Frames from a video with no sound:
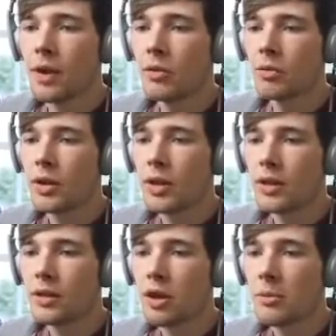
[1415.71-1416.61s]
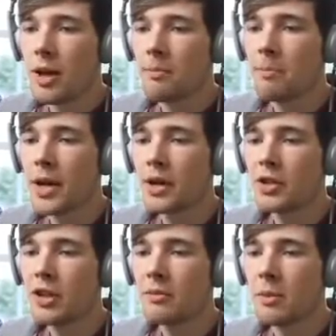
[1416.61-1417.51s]
It really is. It's going to be a big
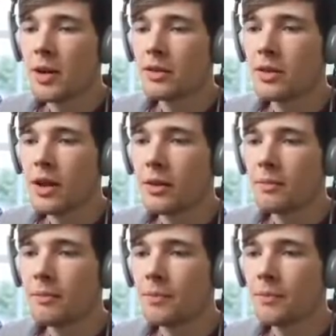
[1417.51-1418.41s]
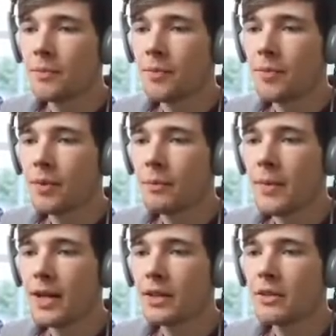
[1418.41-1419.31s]
achievement when it's done
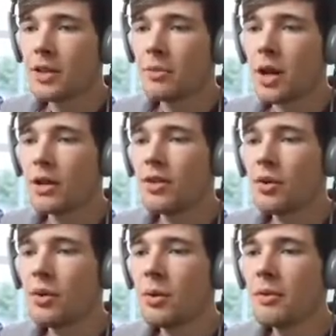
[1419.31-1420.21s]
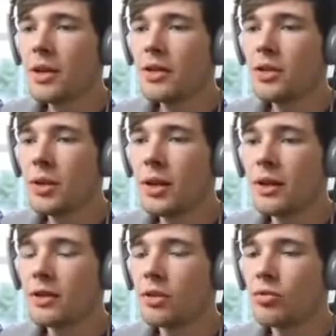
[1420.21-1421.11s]
massive achievement. I don't know whether we're doing
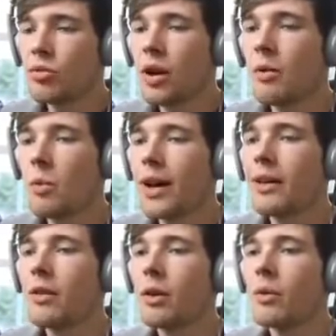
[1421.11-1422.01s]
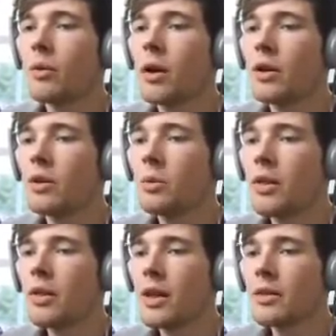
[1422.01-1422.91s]
this the right way though. I don't know
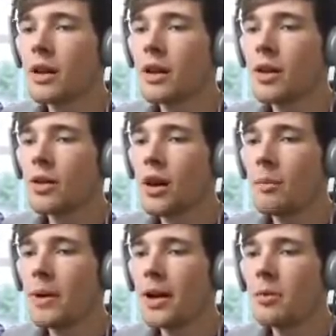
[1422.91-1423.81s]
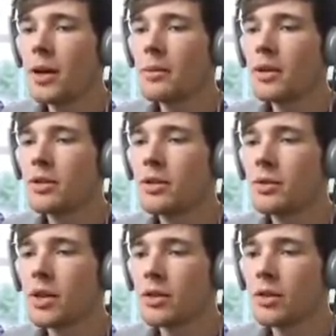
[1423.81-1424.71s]
whether there's like an, a better way we could
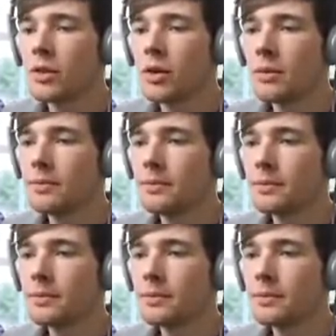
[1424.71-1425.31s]
do this or not.